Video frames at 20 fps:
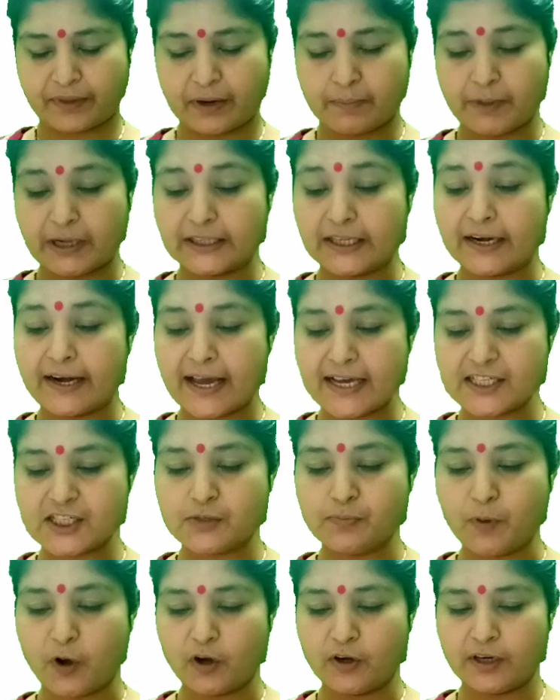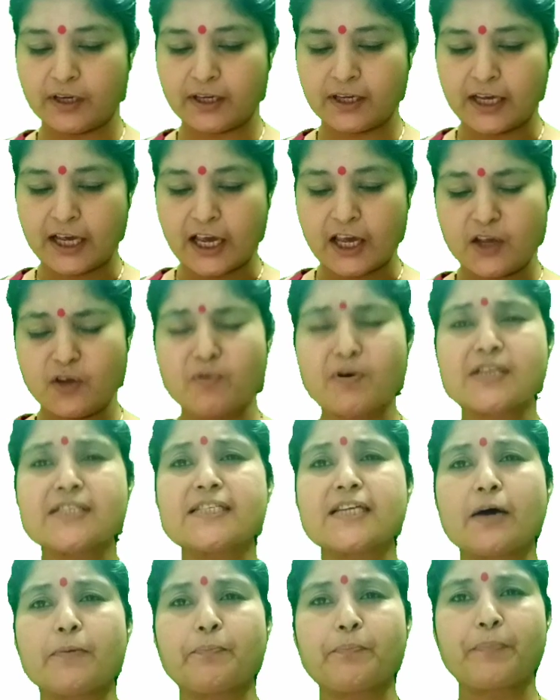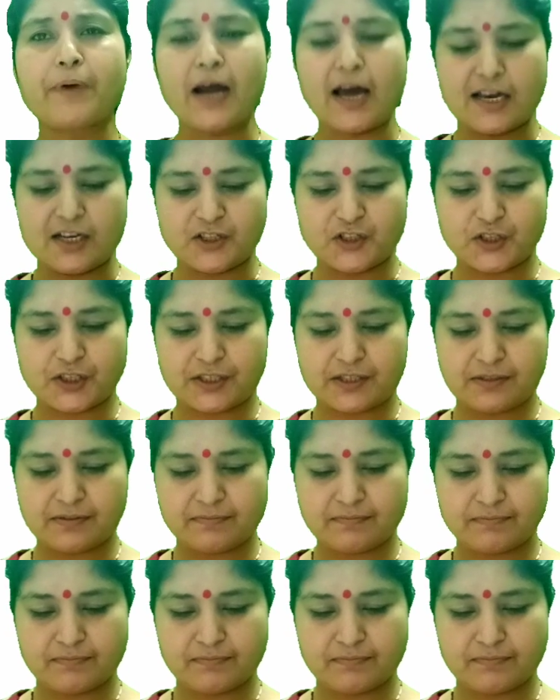But the next morning he was surprised